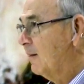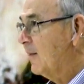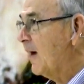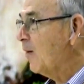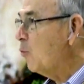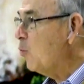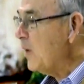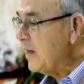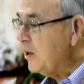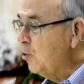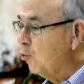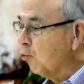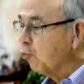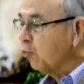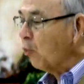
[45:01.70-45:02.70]
that we
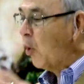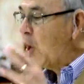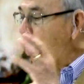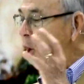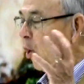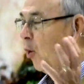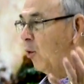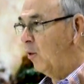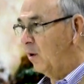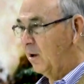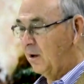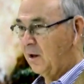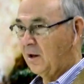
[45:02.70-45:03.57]
grow